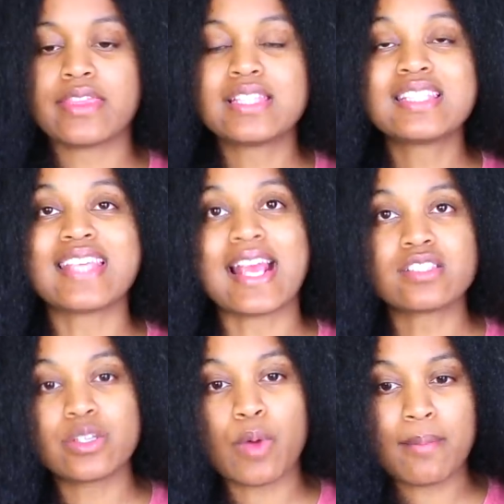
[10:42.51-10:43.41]
this is
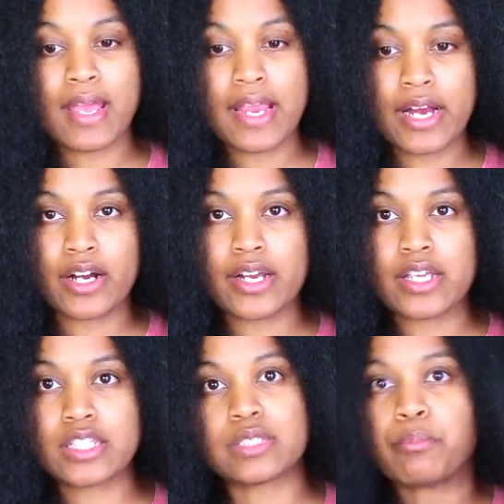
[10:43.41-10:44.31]
actually why my hair
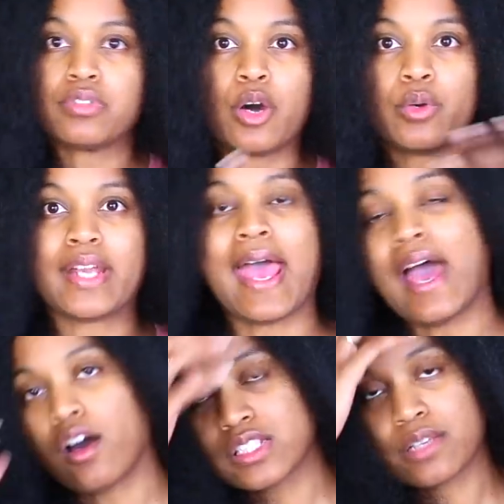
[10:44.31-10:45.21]
is blown
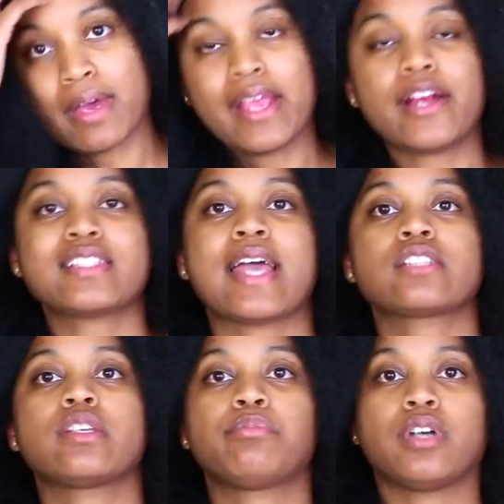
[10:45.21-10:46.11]
out. So my hair is
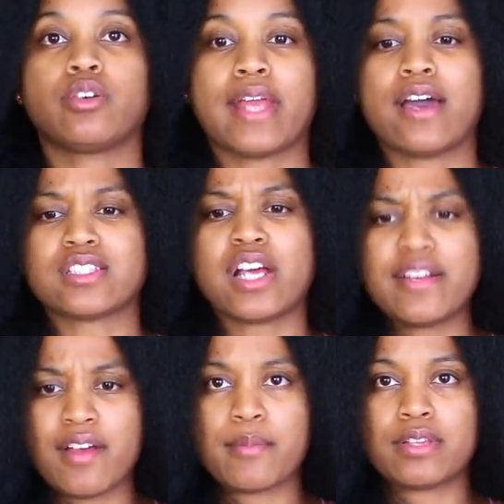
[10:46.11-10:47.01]
actually blown out. Sorry
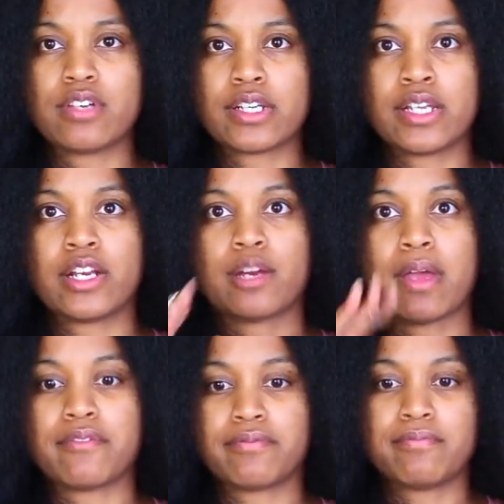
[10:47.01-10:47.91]
if I've been looking here,
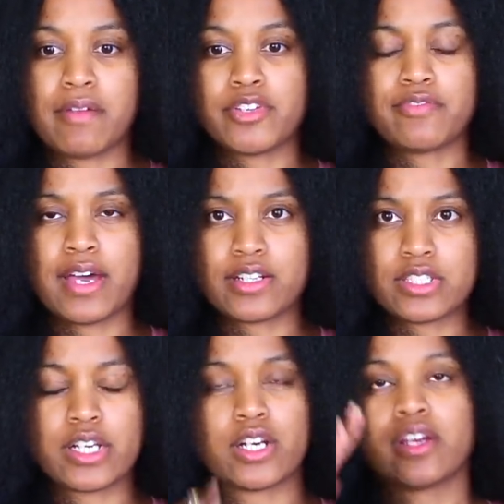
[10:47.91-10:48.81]
my, my viewfinder's
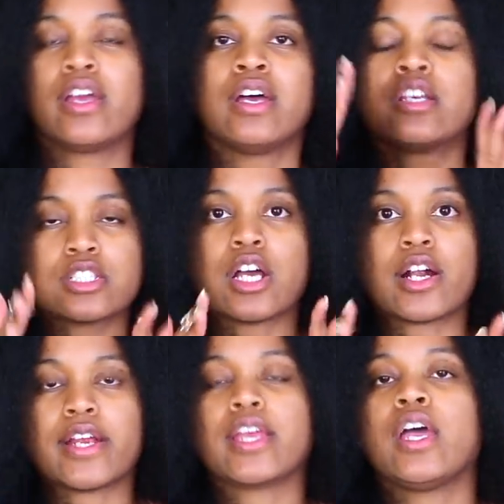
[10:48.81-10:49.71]
here,
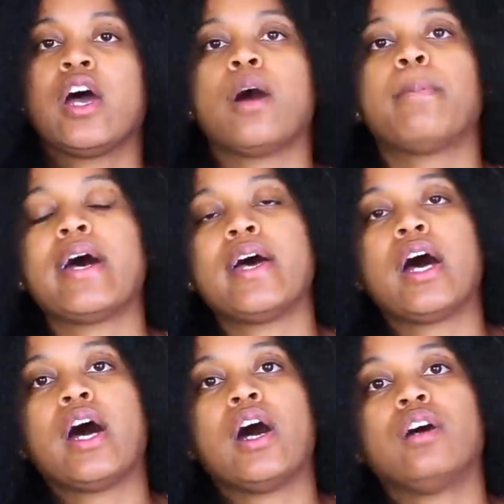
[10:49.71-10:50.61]
sorry. But
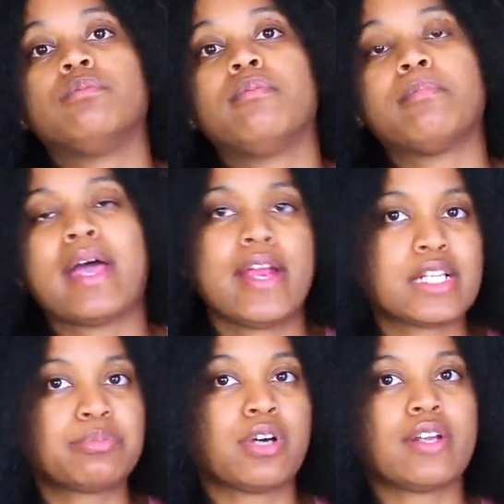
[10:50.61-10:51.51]
um, my hair
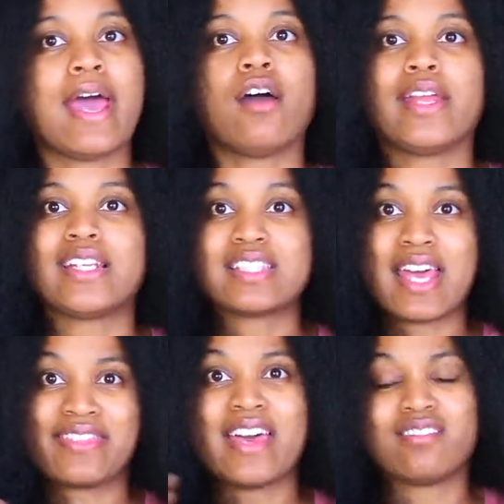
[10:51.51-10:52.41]
is blown out and it's
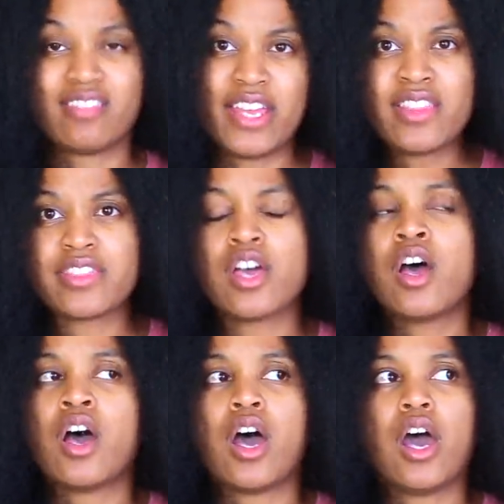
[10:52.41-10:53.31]
at that length,
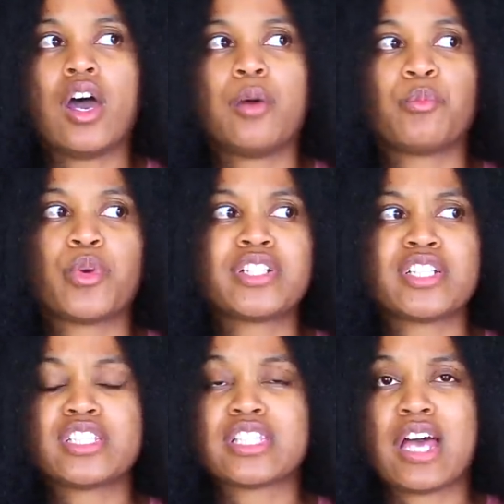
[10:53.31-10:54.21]
um, which
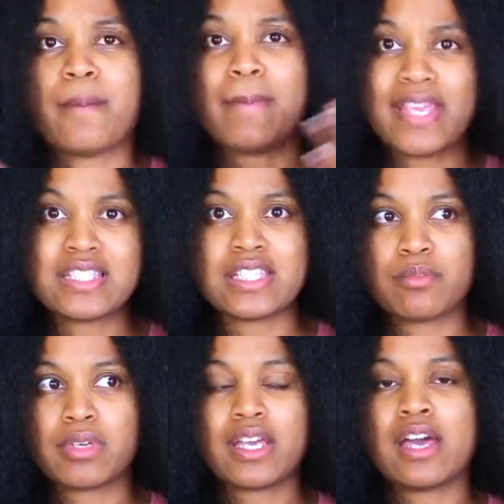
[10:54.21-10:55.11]
is
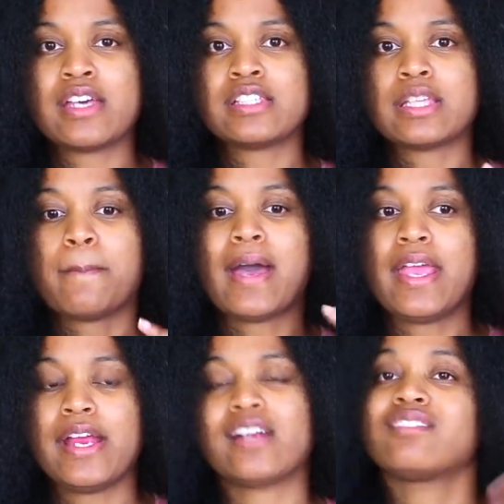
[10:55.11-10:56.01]
amazing because my
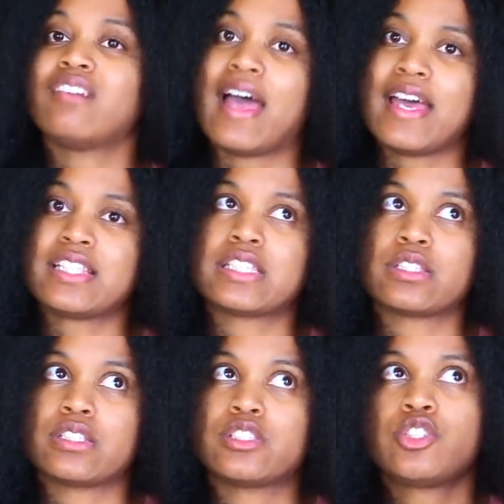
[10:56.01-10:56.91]
hair lasts
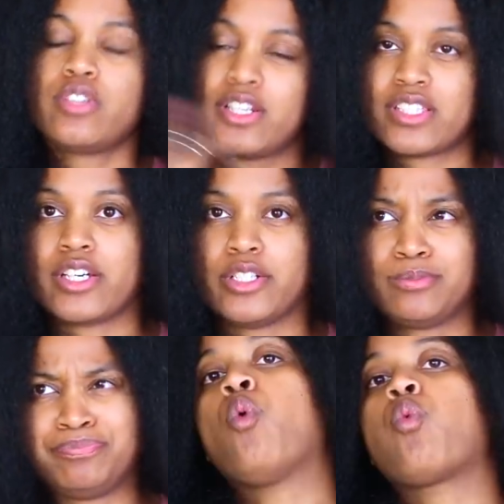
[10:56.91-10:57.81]
two years
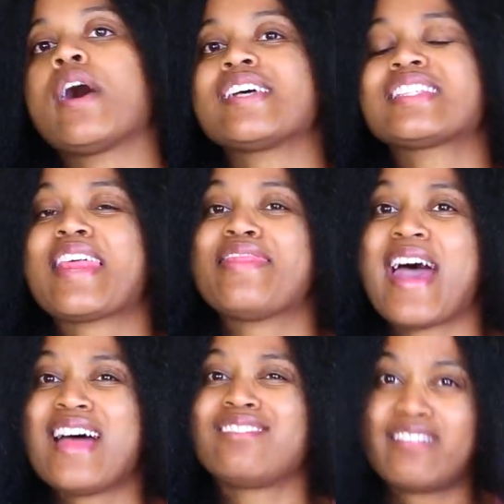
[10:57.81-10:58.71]
ago was
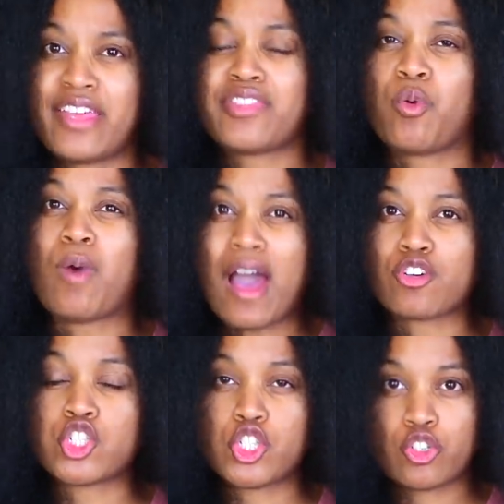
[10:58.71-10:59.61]
that length
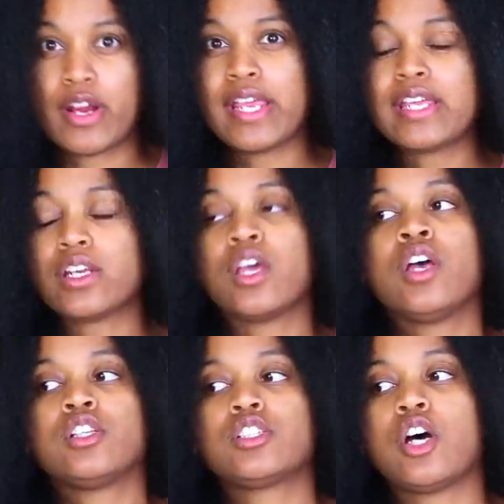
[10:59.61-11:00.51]
while straight.
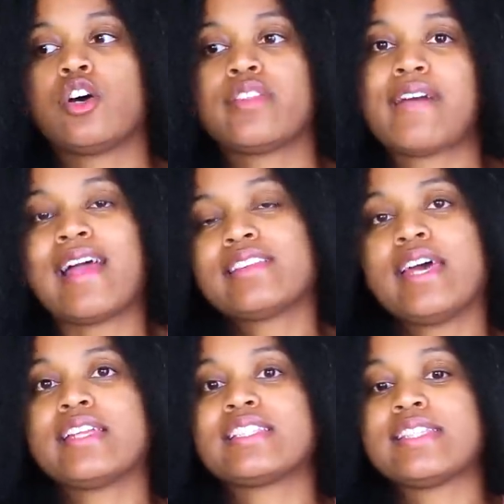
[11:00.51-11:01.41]
So the fact
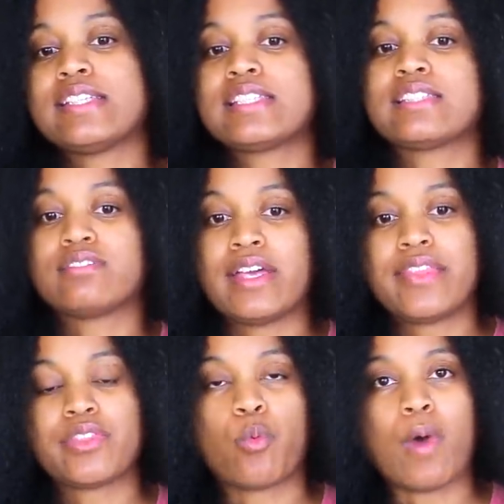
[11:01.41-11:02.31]
that it's this
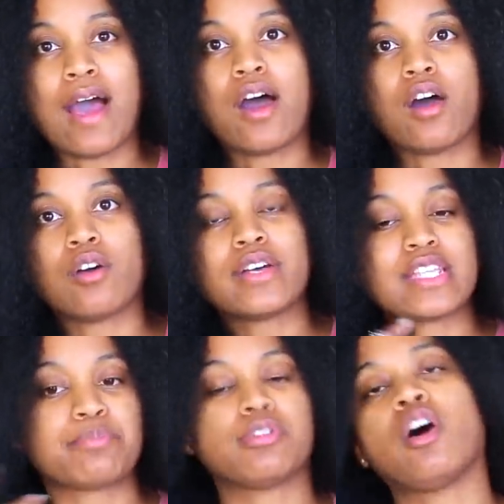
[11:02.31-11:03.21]
length while
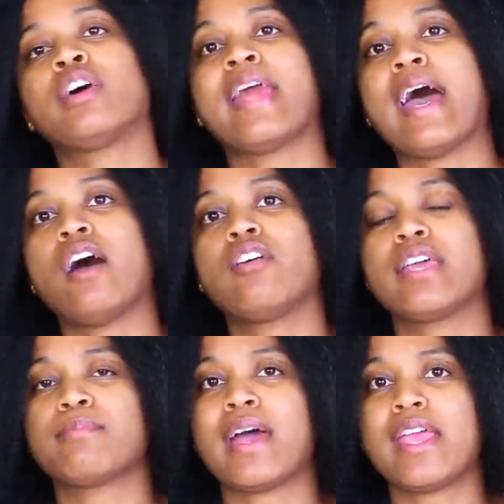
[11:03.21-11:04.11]
it's blown out
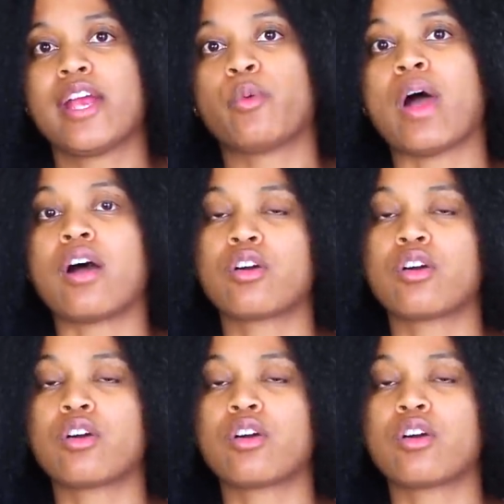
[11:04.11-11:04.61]
and my hair while